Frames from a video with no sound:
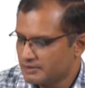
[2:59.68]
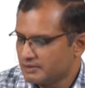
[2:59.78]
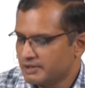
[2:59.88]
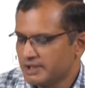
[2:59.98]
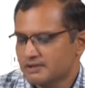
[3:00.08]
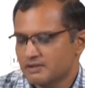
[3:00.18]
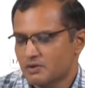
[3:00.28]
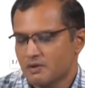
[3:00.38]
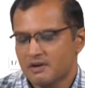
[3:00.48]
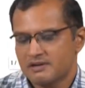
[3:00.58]
let us
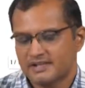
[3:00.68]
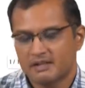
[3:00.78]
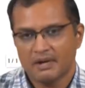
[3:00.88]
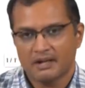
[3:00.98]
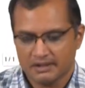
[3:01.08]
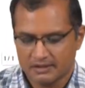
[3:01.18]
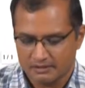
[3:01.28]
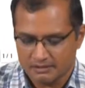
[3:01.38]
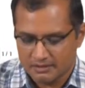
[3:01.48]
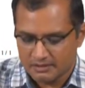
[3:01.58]
draw a schematic
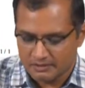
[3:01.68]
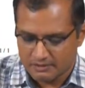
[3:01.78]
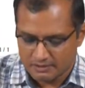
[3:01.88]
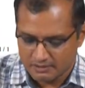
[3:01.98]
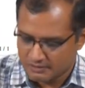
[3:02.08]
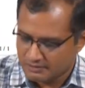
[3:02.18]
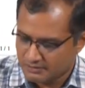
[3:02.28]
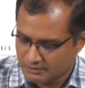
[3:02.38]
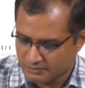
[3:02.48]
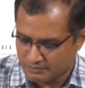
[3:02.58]
here
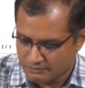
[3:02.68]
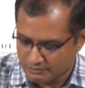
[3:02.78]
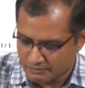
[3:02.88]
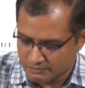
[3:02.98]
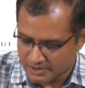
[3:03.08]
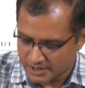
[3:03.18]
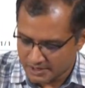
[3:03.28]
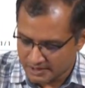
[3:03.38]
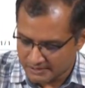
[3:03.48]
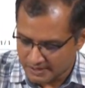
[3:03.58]
to take an
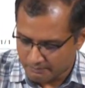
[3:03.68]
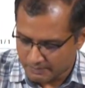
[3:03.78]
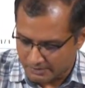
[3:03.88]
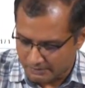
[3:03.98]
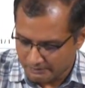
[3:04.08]
example.